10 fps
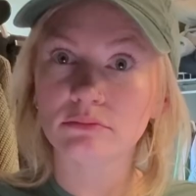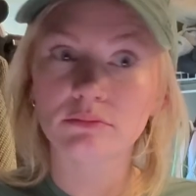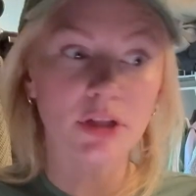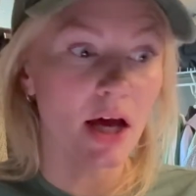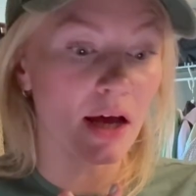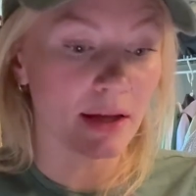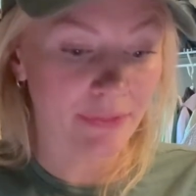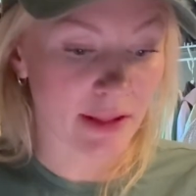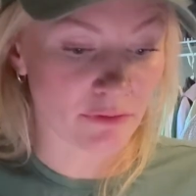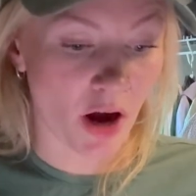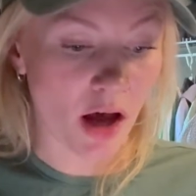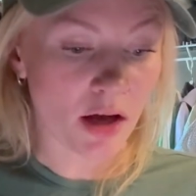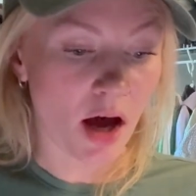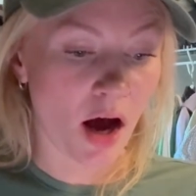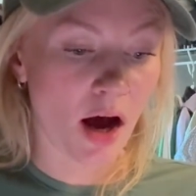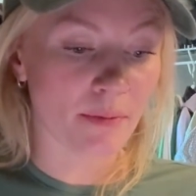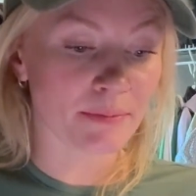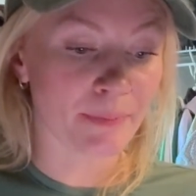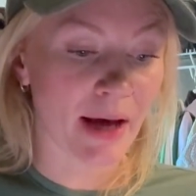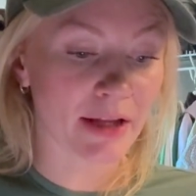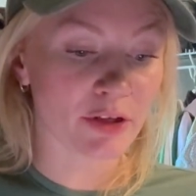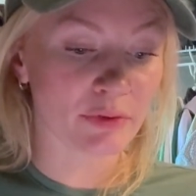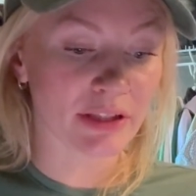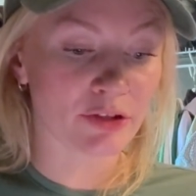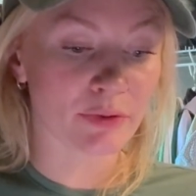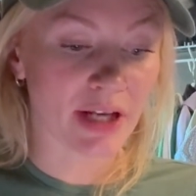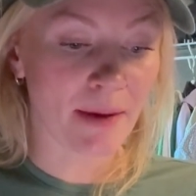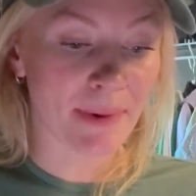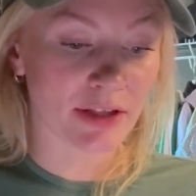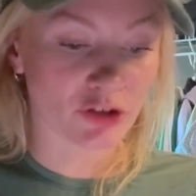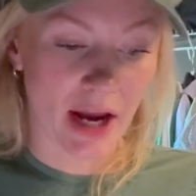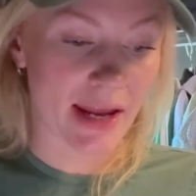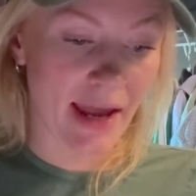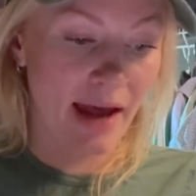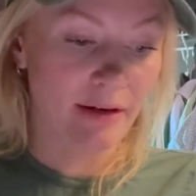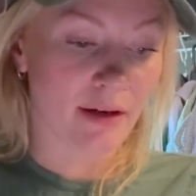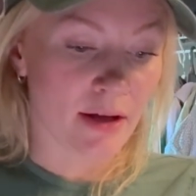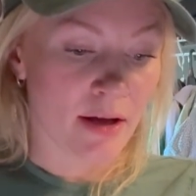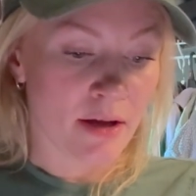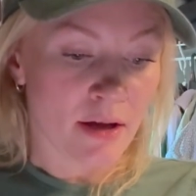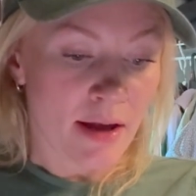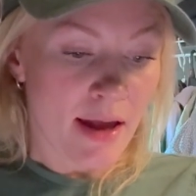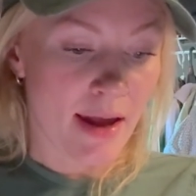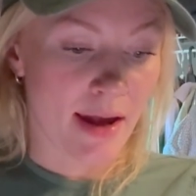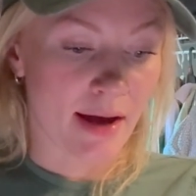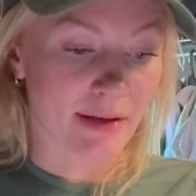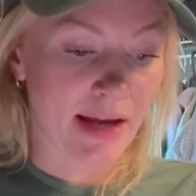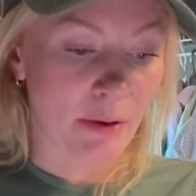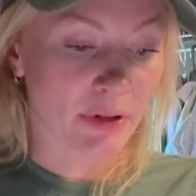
to get things wrong, but you need to get up and try again. and I will